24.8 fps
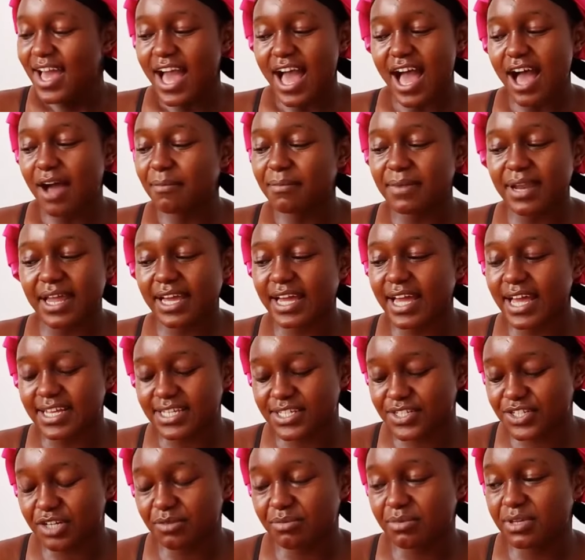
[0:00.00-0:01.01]
I'm like
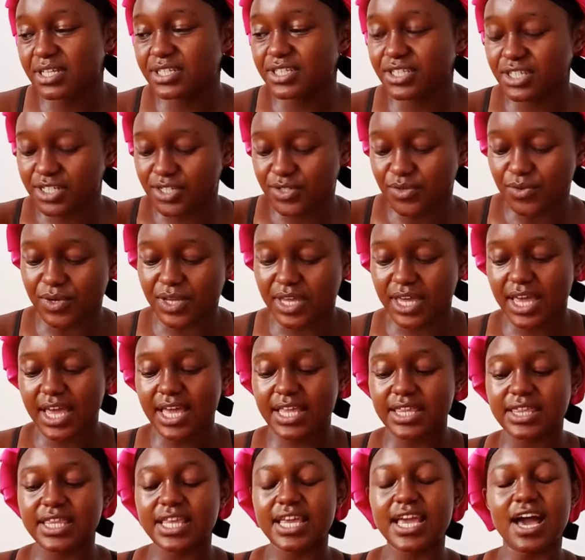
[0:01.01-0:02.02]
extremely just
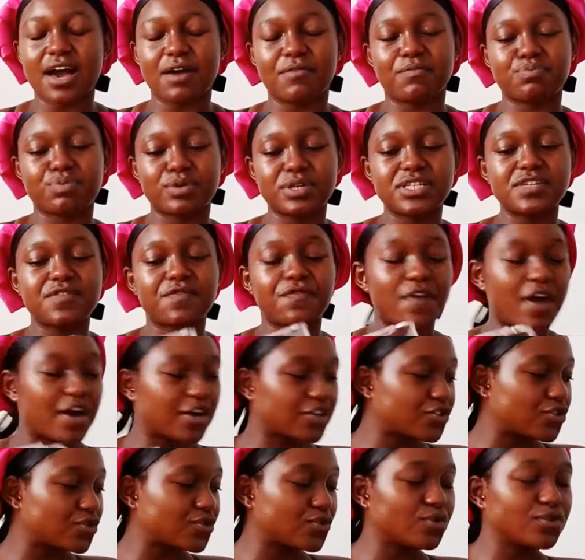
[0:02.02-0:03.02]
okay. They are pretty
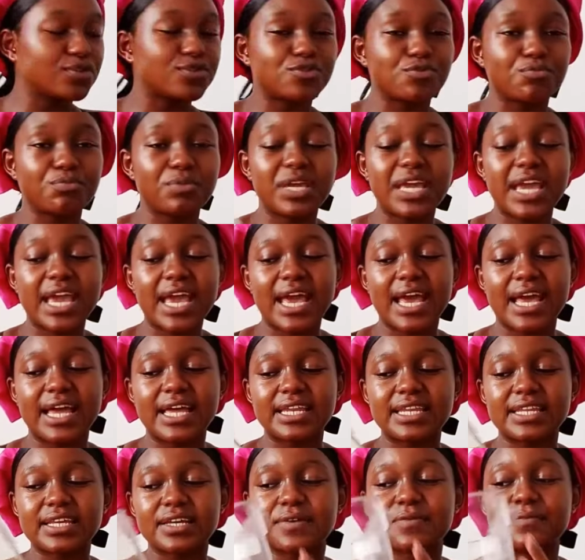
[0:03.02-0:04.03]
functional to me,
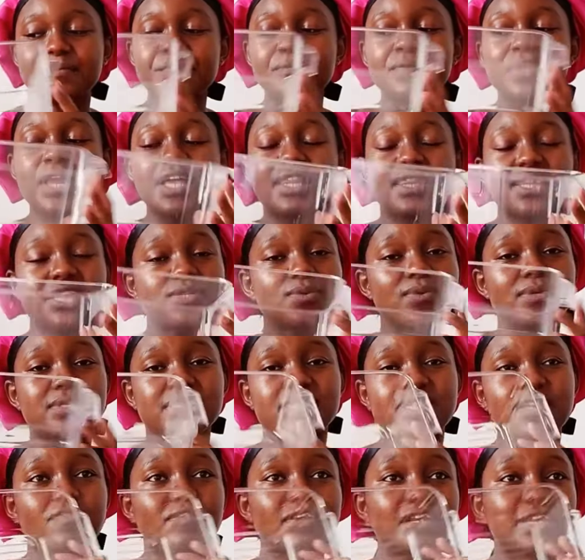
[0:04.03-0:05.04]
and this was
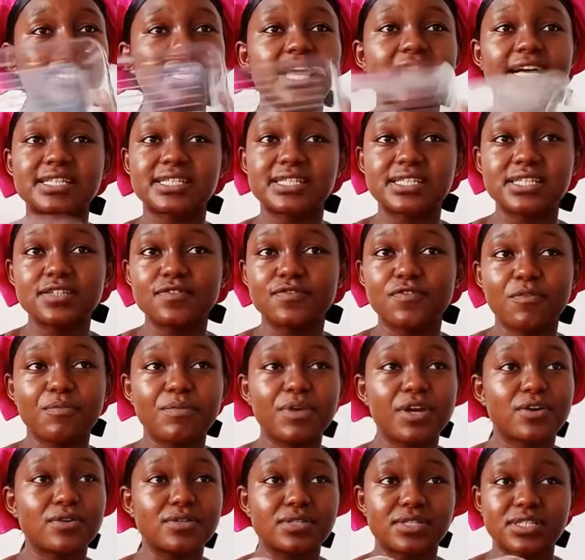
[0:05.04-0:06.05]
definitely a steal for
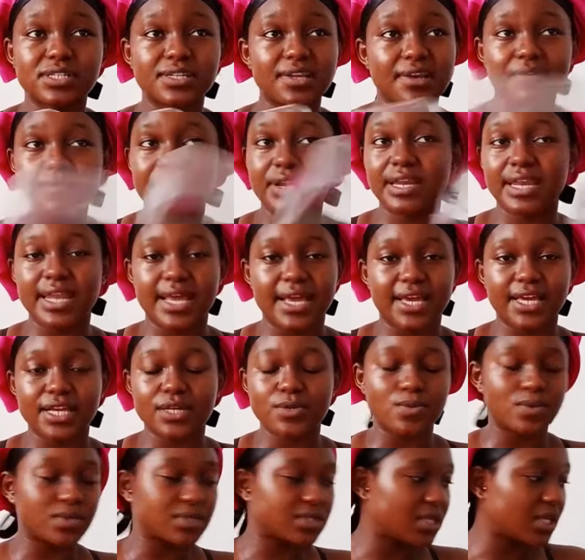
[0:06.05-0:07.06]
me considering like it
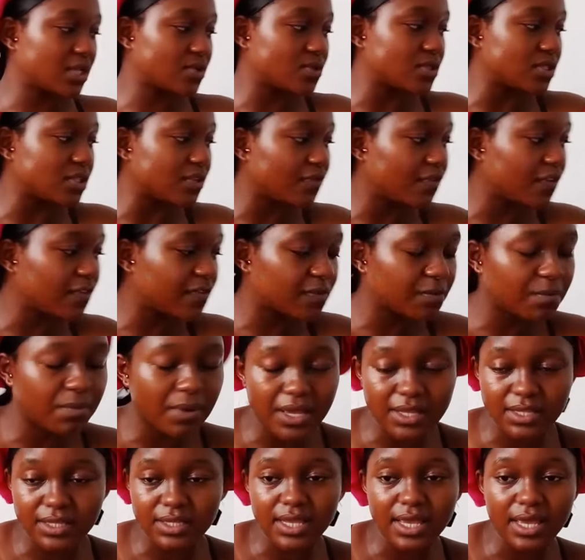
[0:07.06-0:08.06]
was their 25th
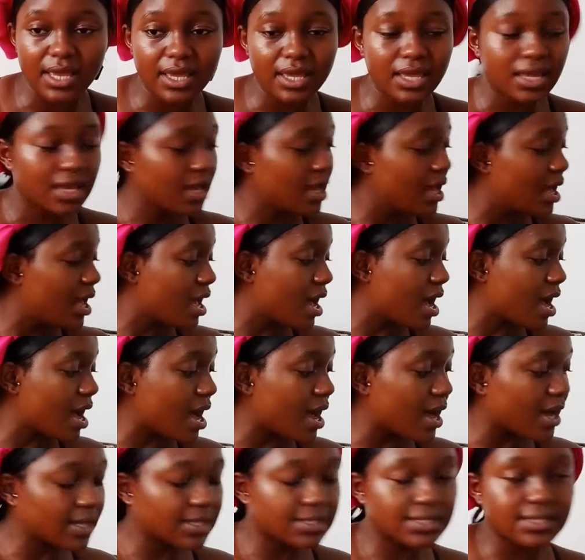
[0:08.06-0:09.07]
birthday
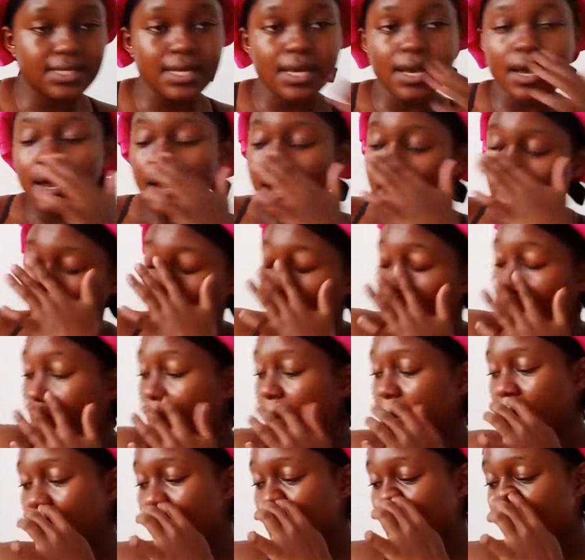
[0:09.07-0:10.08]
at
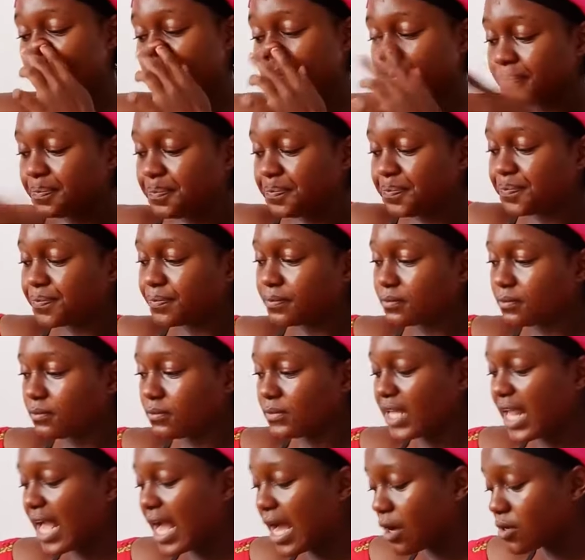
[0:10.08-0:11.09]

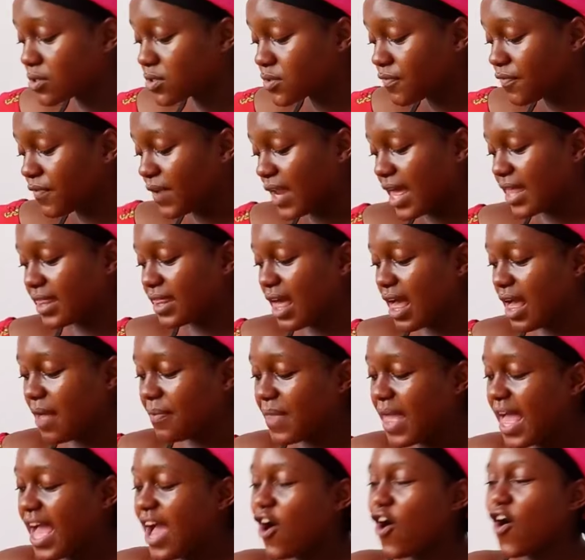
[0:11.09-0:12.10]
House of Leather.
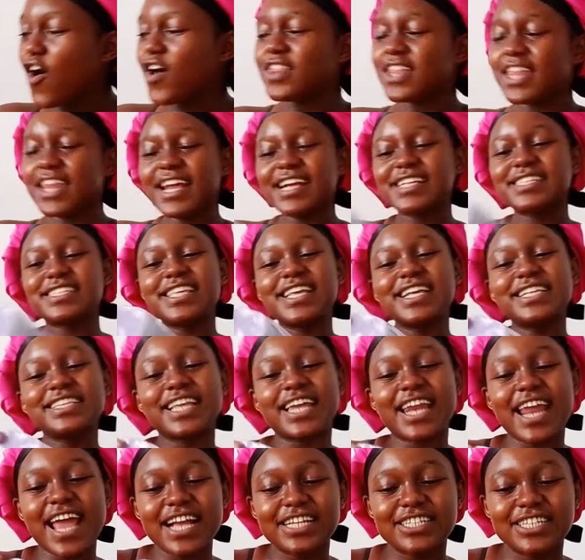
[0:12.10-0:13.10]
Oh, the next thing that
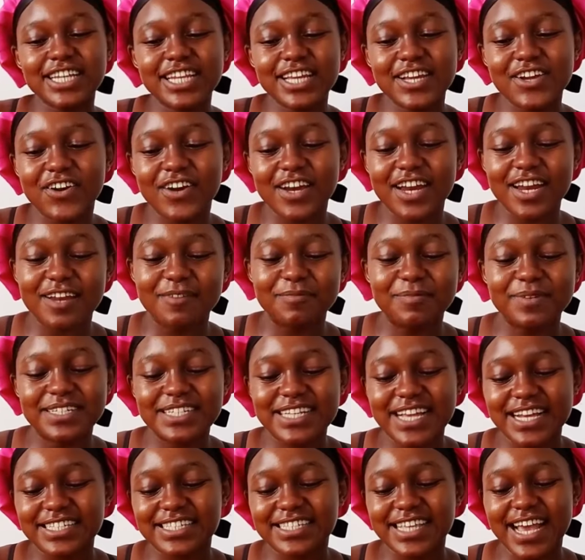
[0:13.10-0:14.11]
I actually got, and I'm
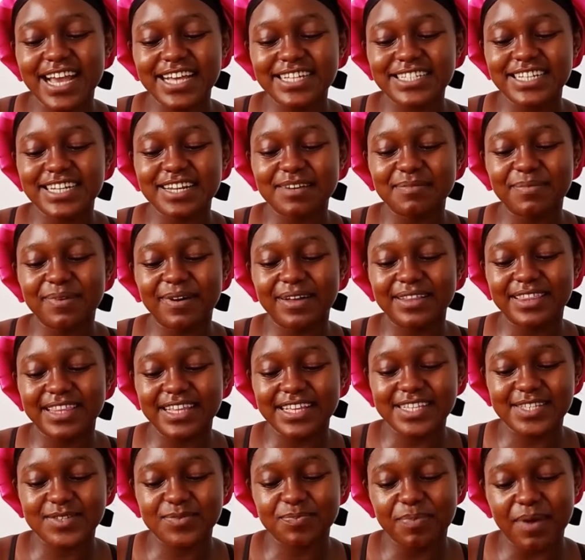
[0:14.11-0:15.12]
pretty excited about
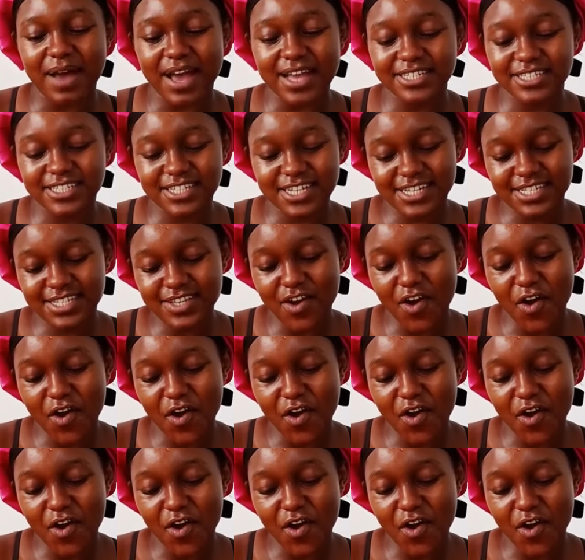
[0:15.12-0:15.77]
this purchase,